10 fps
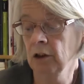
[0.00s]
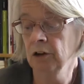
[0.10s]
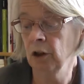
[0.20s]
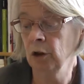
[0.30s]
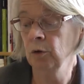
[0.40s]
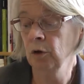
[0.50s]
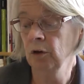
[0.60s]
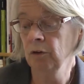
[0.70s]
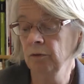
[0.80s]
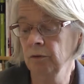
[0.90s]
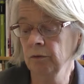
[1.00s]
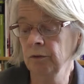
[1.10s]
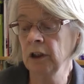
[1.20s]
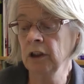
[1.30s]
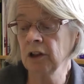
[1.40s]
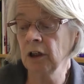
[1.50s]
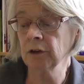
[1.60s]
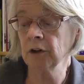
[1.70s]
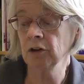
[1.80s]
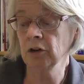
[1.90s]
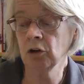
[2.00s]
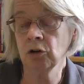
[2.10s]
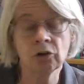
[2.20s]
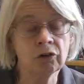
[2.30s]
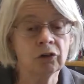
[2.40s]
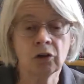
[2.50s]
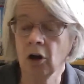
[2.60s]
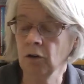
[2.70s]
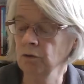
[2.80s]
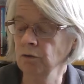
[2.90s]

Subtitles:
So there is evidence across a